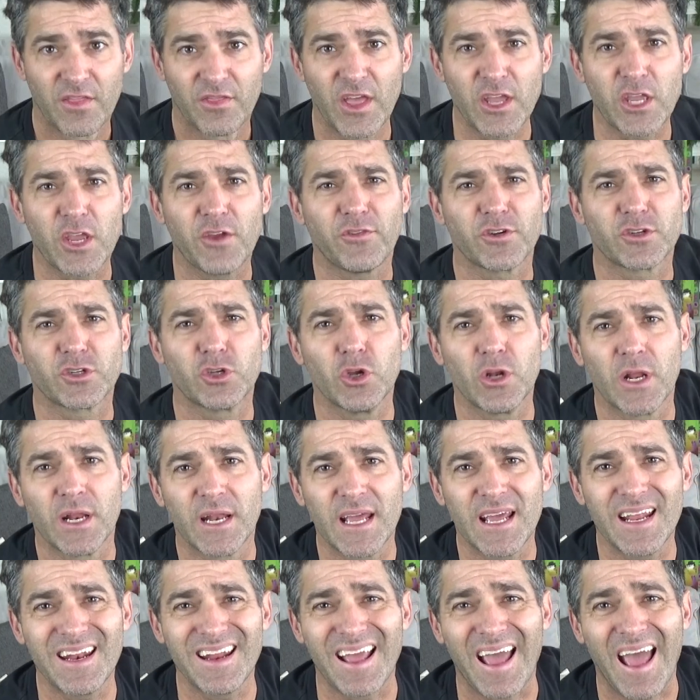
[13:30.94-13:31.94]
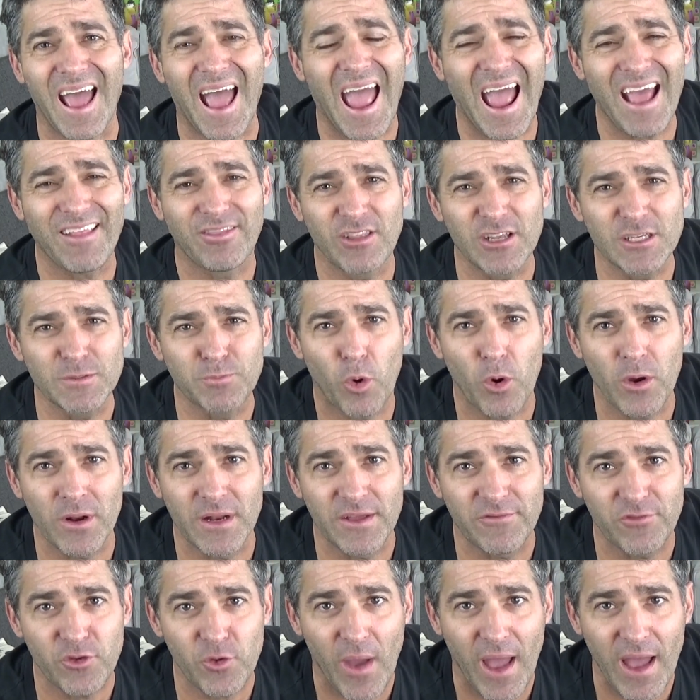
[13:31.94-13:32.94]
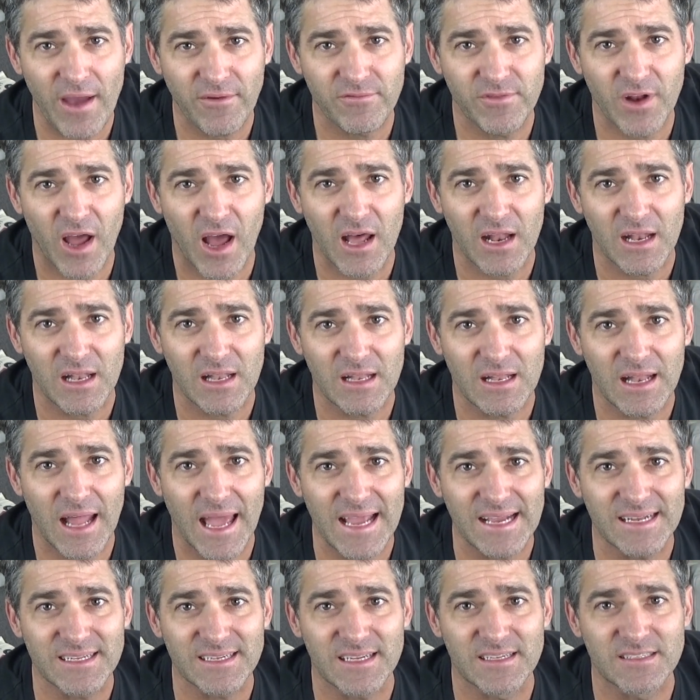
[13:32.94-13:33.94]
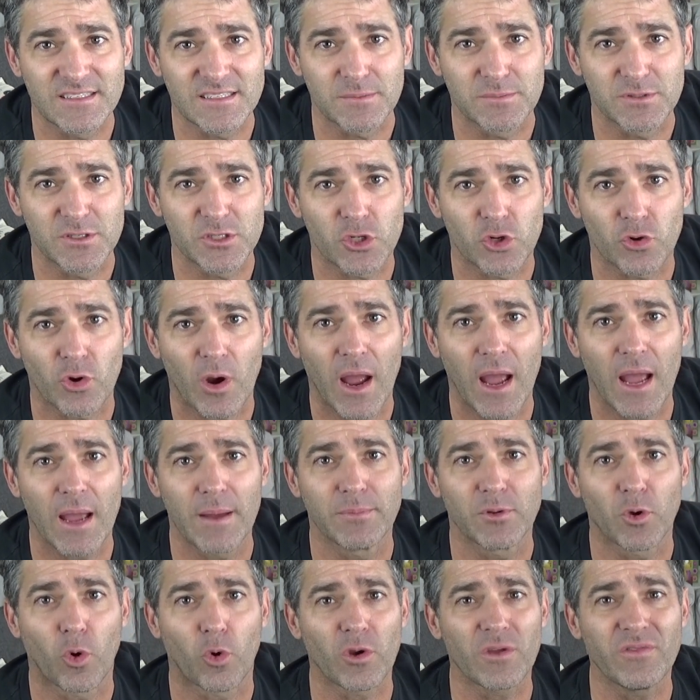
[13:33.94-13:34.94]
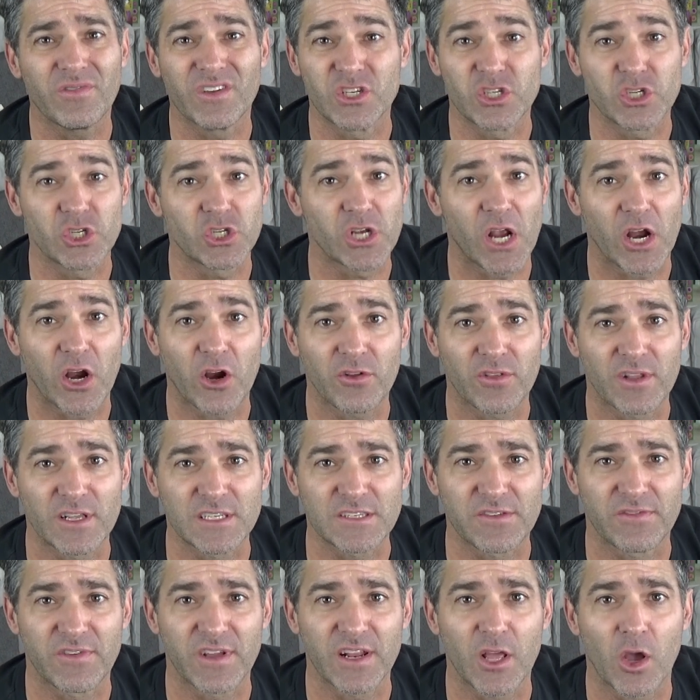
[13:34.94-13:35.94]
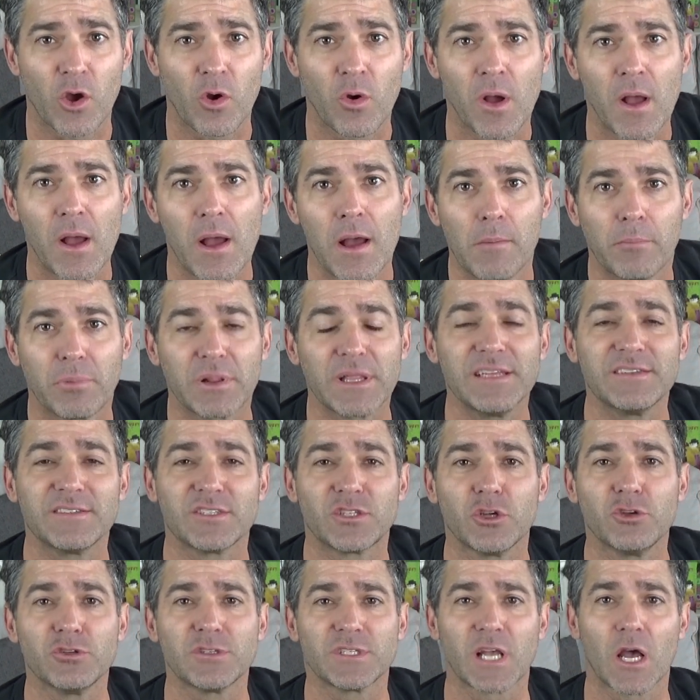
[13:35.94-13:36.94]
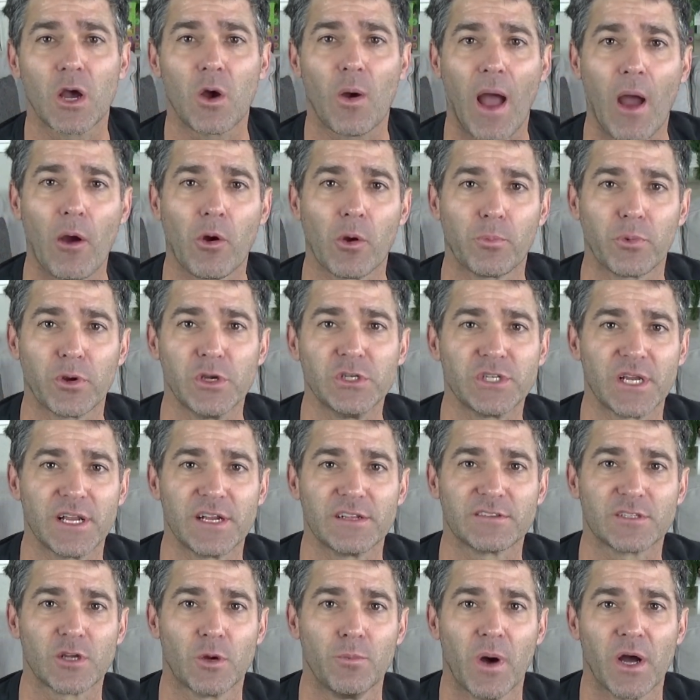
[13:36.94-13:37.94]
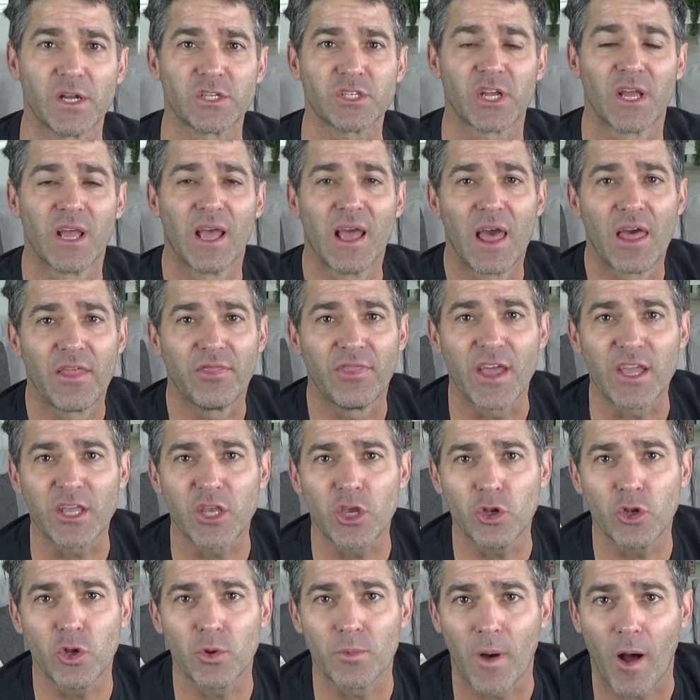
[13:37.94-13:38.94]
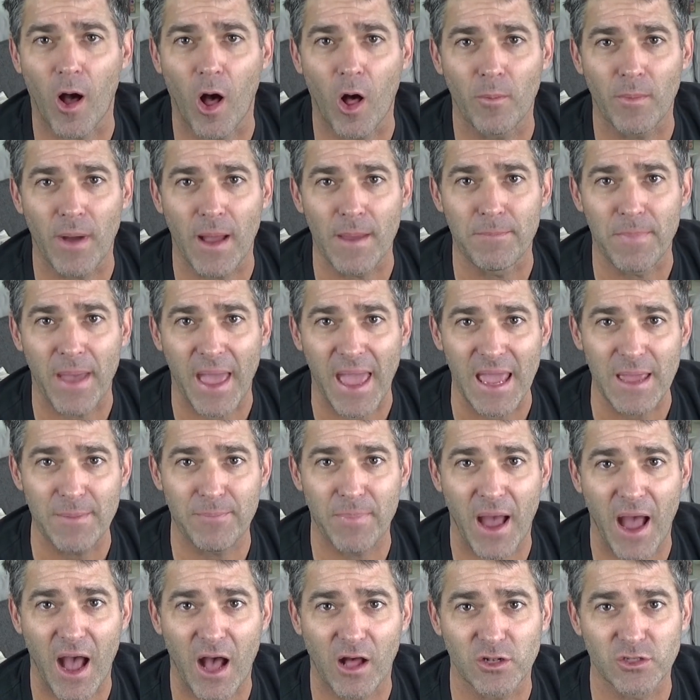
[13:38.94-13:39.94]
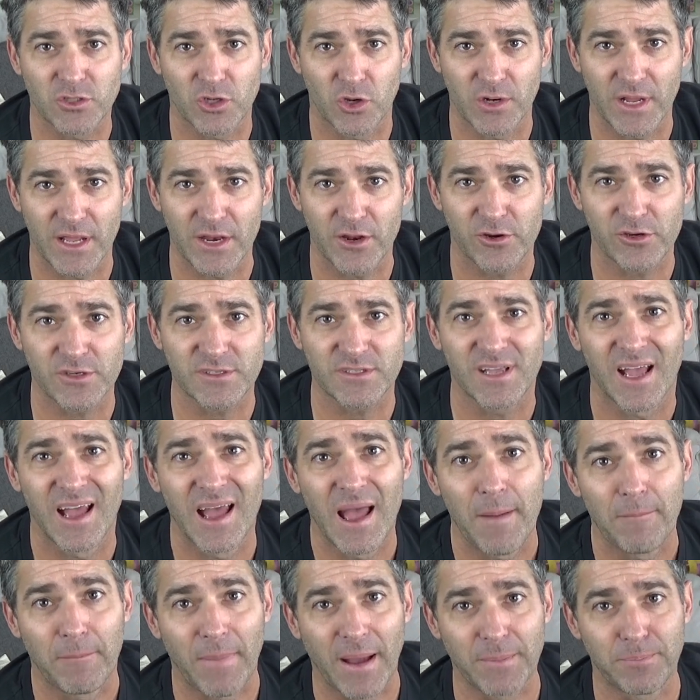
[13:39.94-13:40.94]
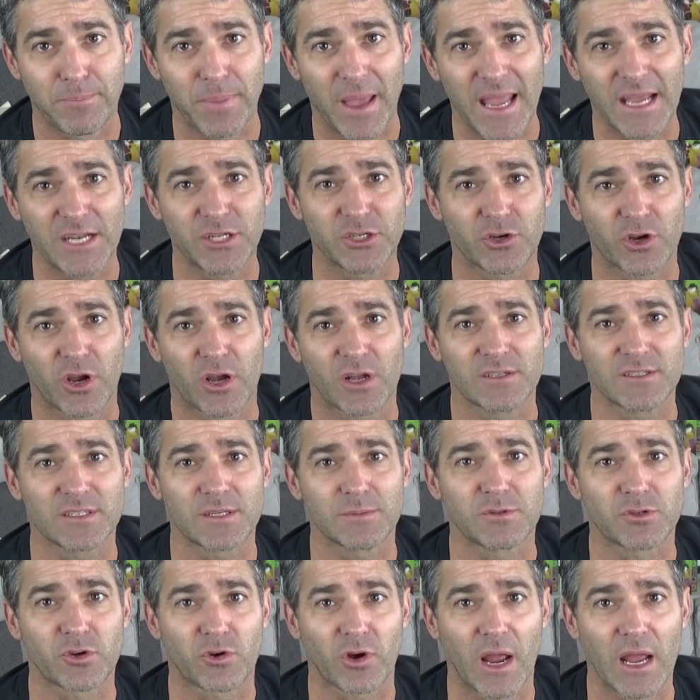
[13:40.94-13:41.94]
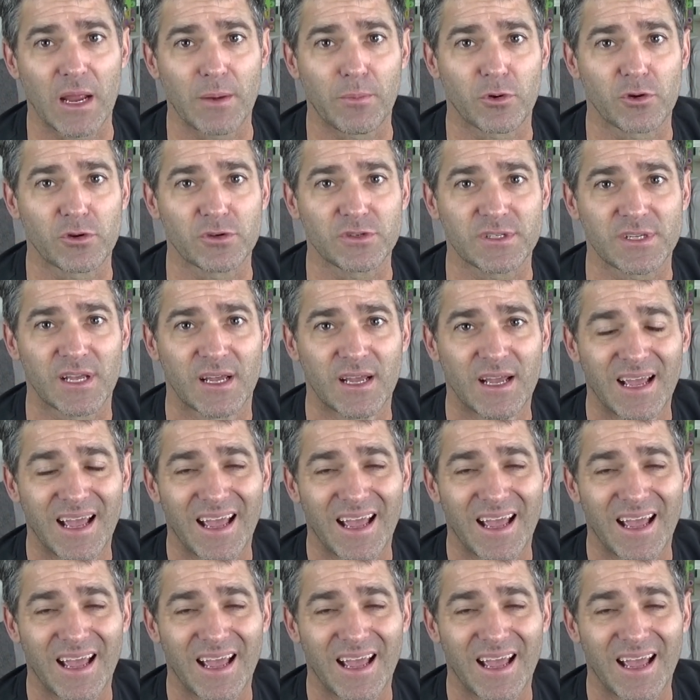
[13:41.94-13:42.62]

Thank you for tuning in. At this point, if you have not liked and subscribed or even shared this video, please do so. I would appreciate it so much. Thank you to my, all my PayPal donators, my Patreon subscribers,